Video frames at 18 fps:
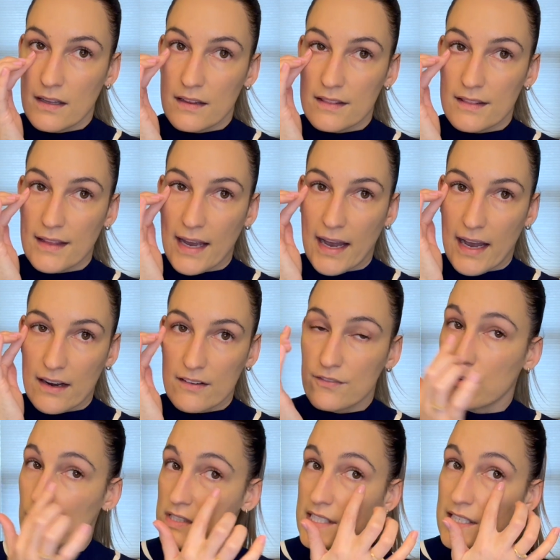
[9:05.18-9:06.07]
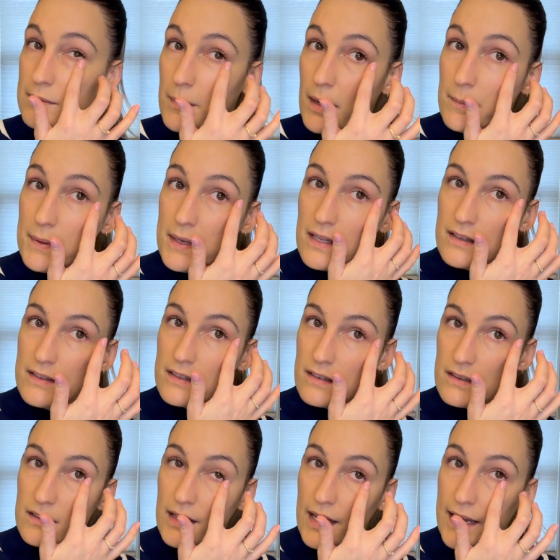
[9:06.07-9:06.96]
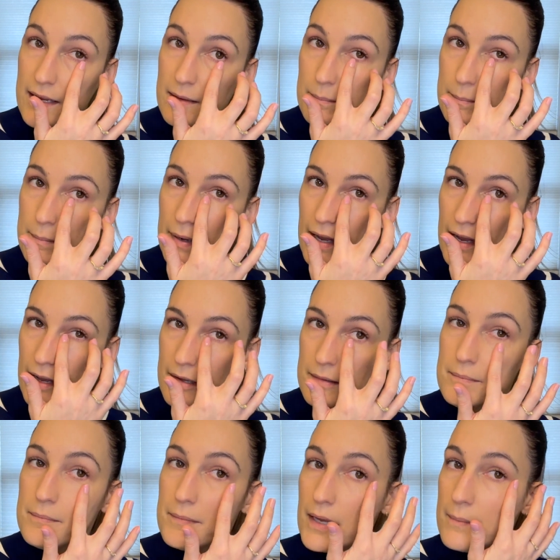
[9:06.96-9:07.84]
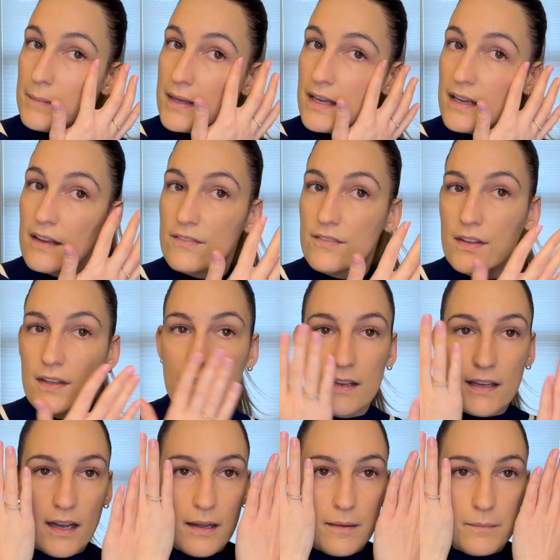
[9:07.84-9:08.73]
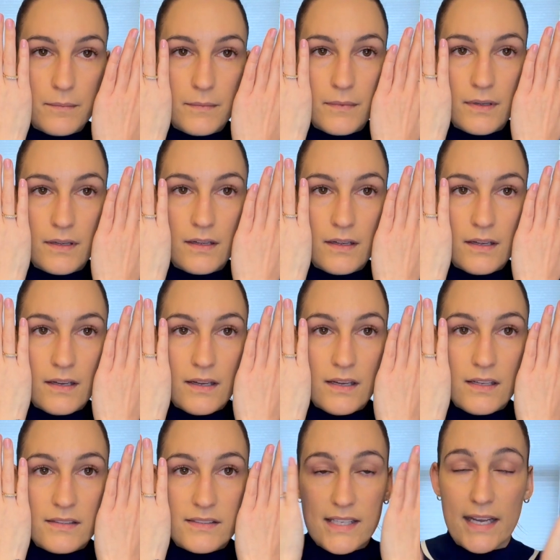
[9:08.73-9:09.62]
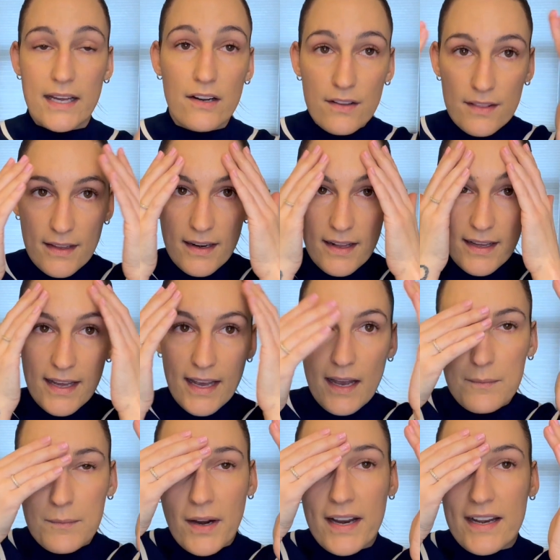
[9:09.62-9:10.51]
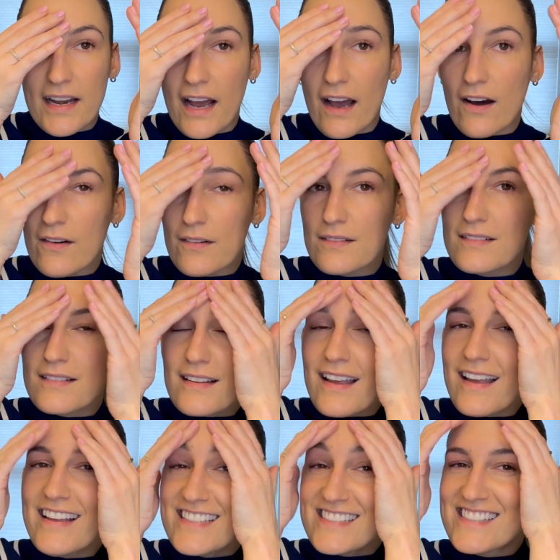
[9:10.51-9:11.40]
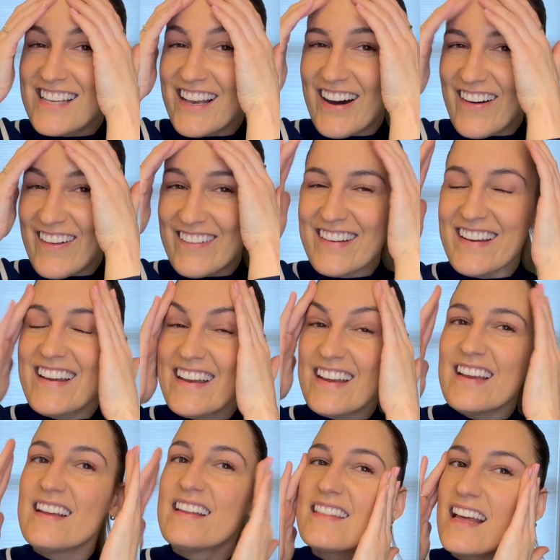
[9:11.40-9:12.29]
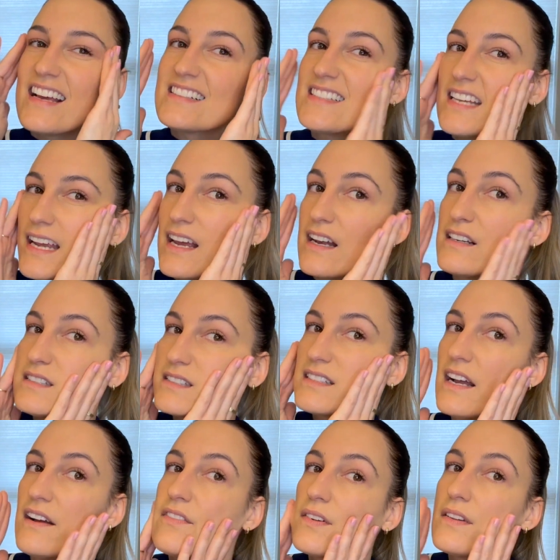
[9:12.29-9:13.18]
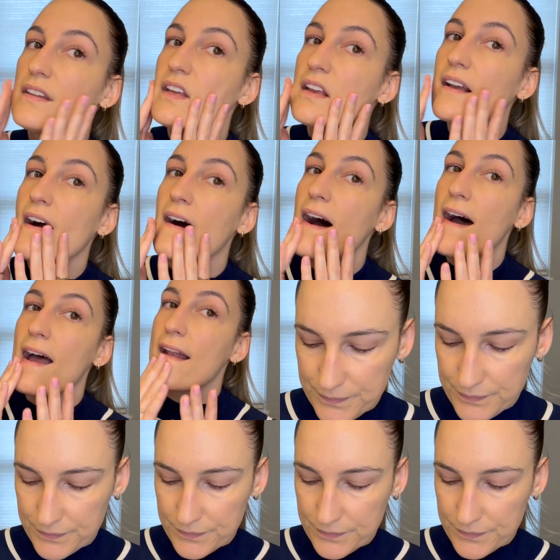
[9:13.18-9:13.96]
that 14 might be a little light, but maybe I feel like I'm tanner than I am right now. So that tan is definitely gone.